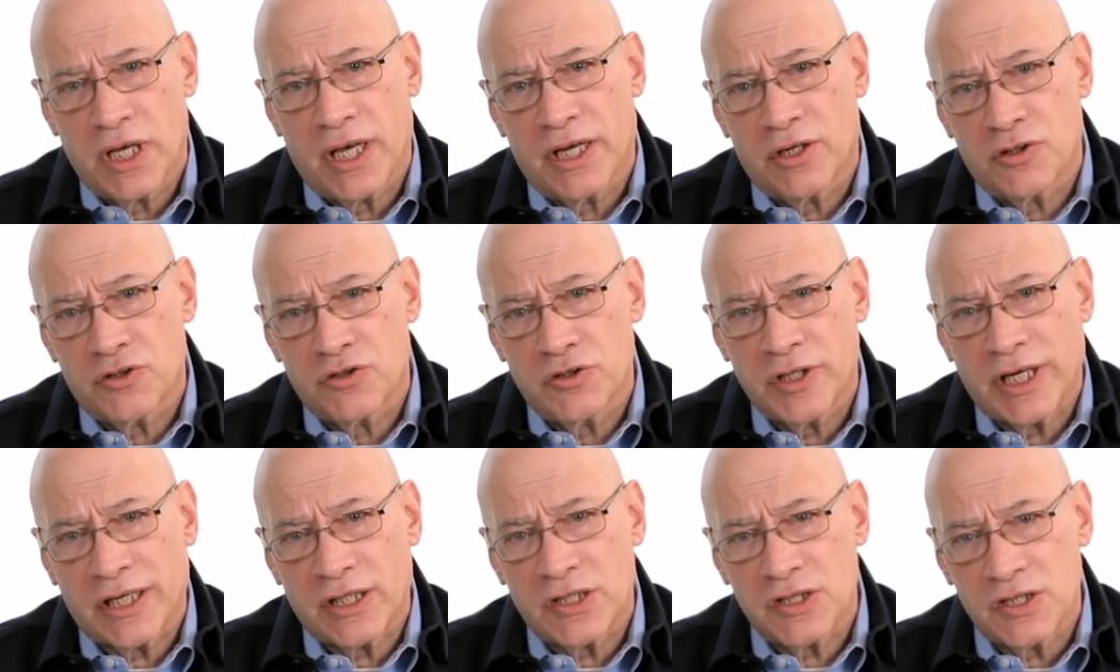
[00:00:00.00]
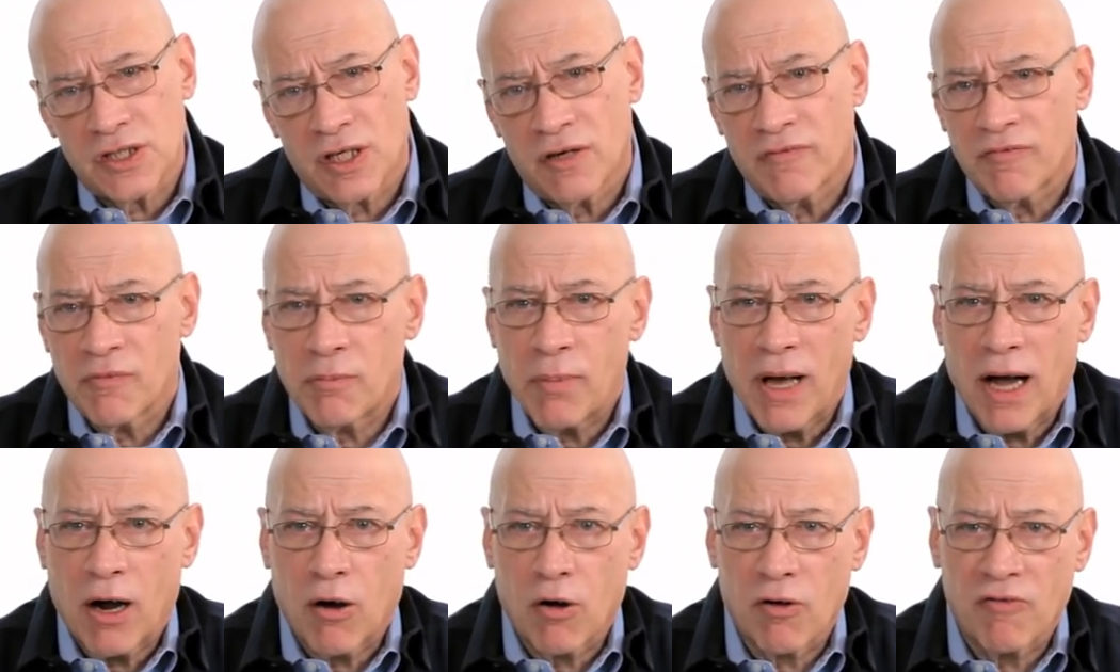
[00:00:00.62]
and Tricks of a
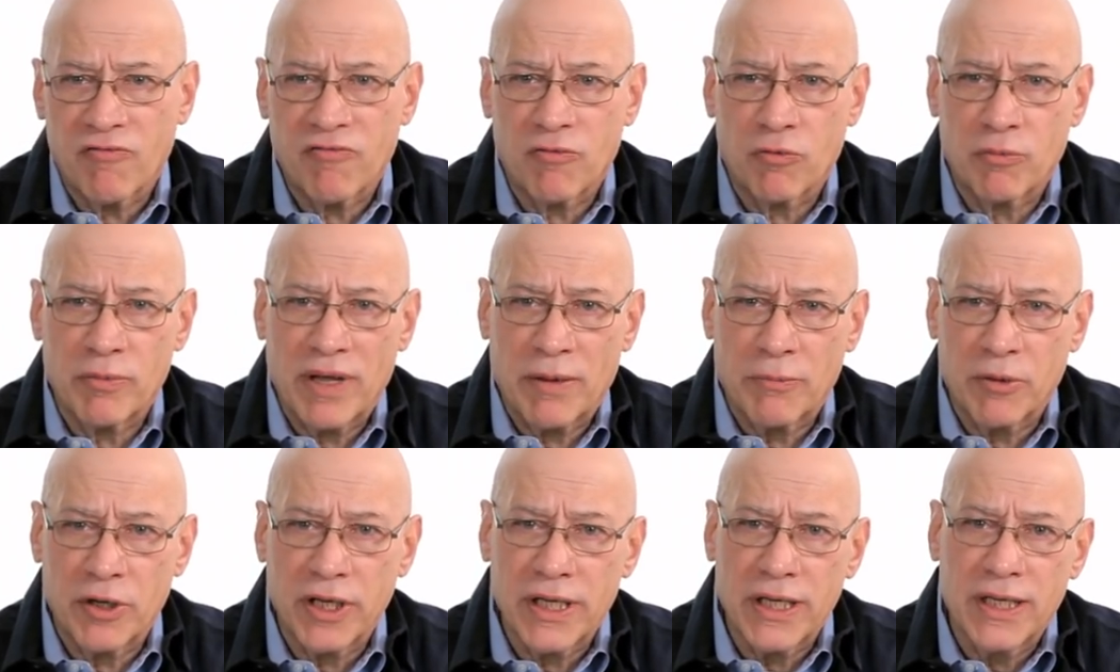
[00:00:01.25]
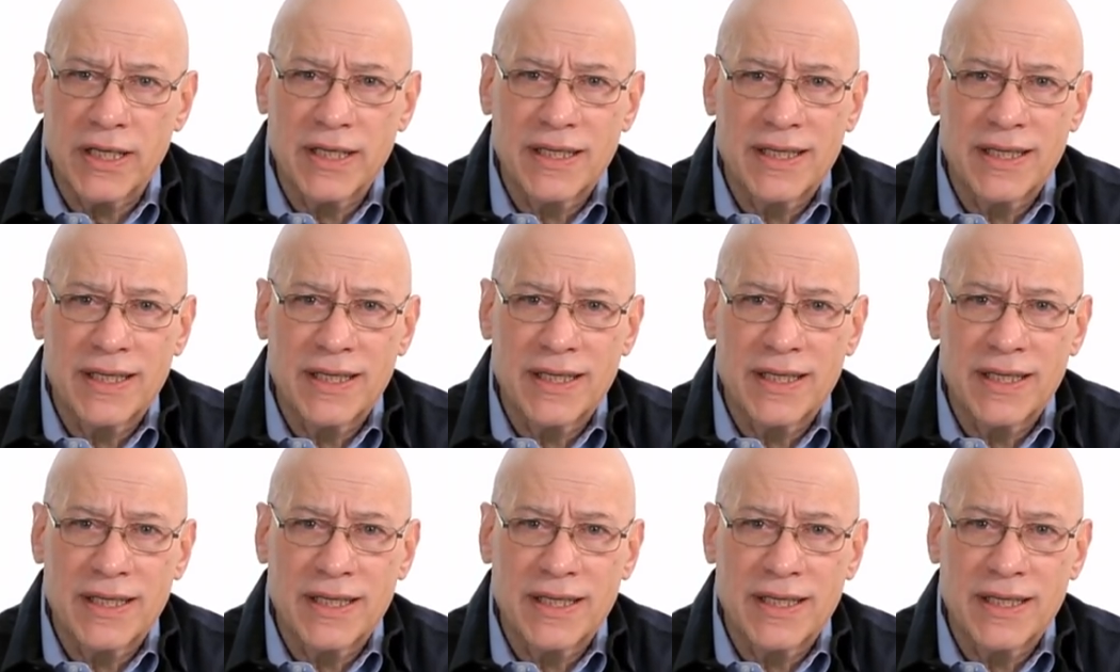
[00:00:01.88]
Powerful Memory,